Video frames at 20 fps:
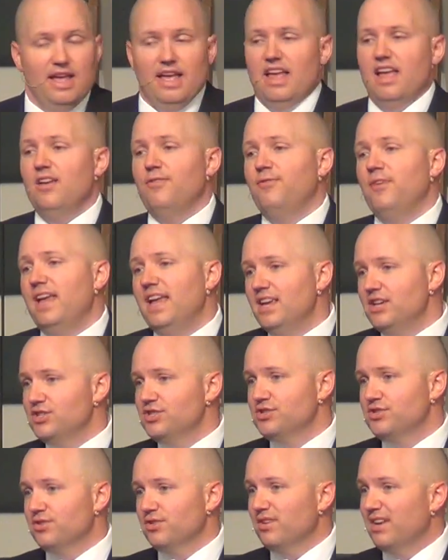if
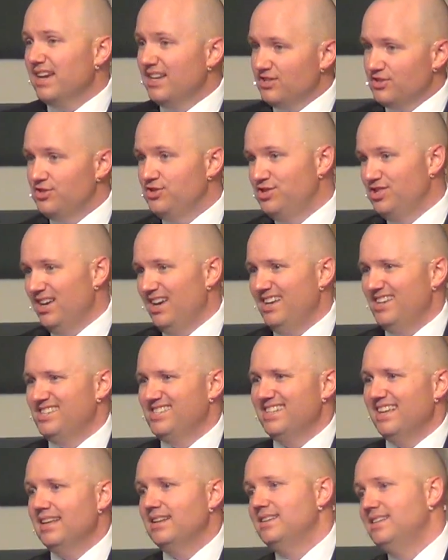Easter is
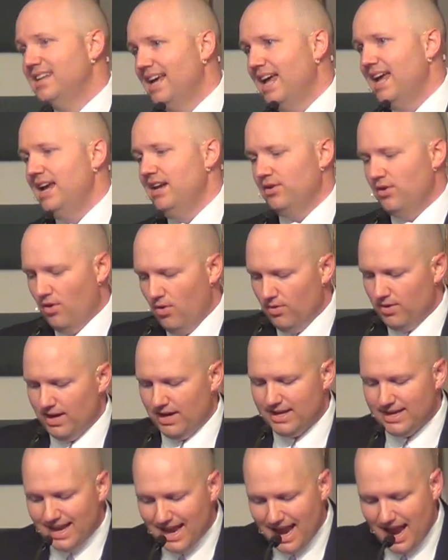just a date on a
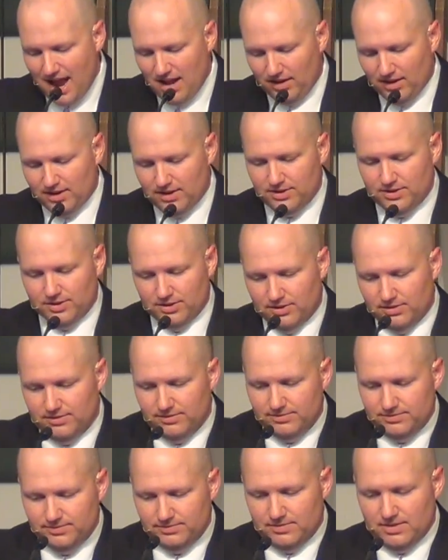calendar,
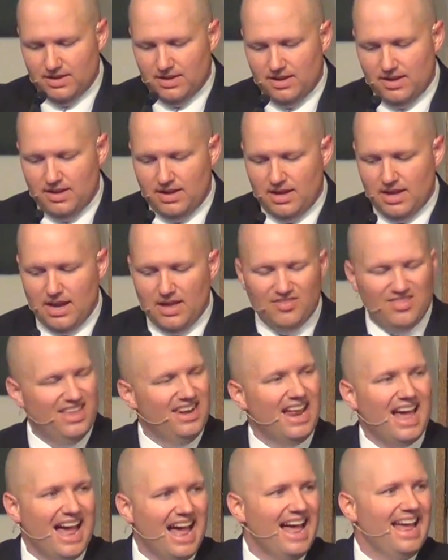
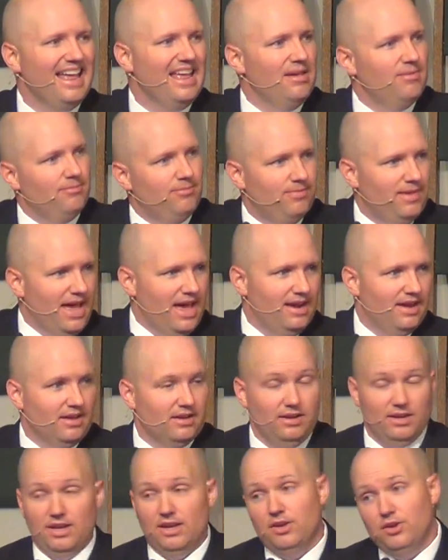then I
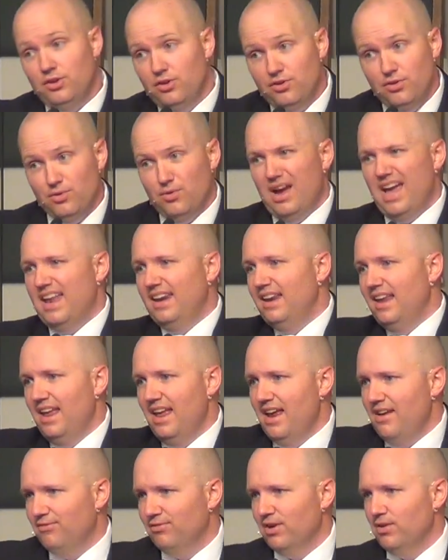emphatically, you, and
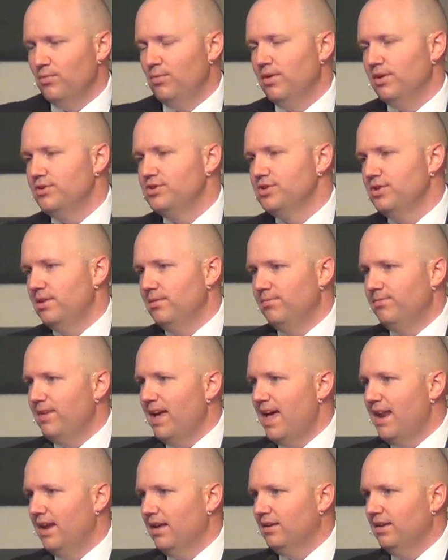everyone should
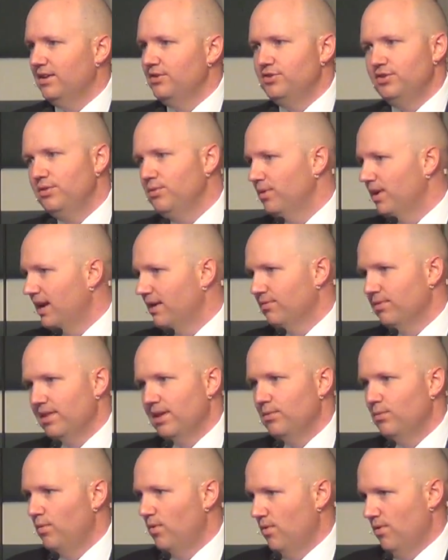emphatically do whatever
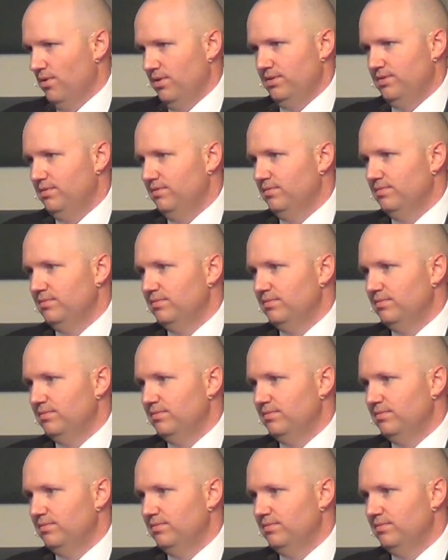they want.